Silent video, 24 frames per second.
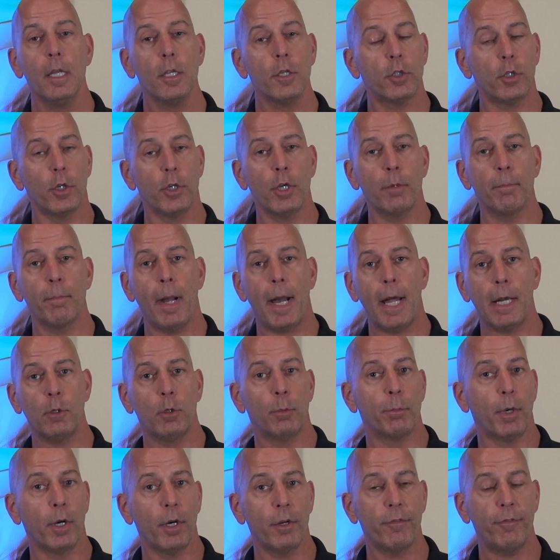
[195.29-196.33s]
So your body
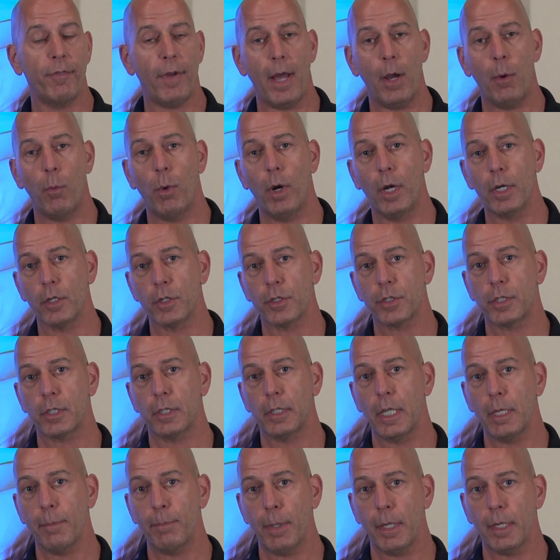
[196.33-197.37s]
will burn fat while you're
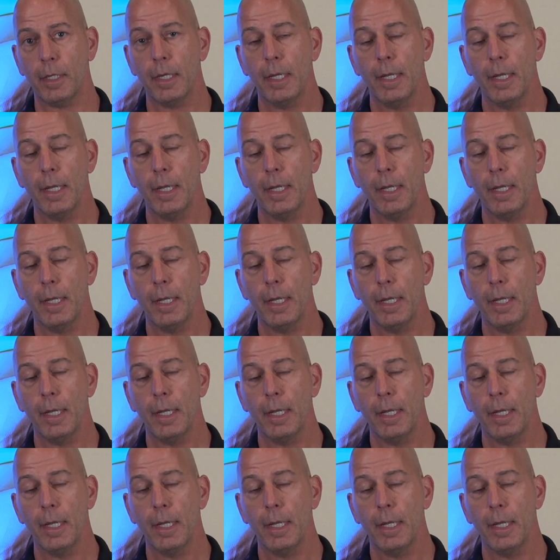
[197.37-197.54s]
sleeping.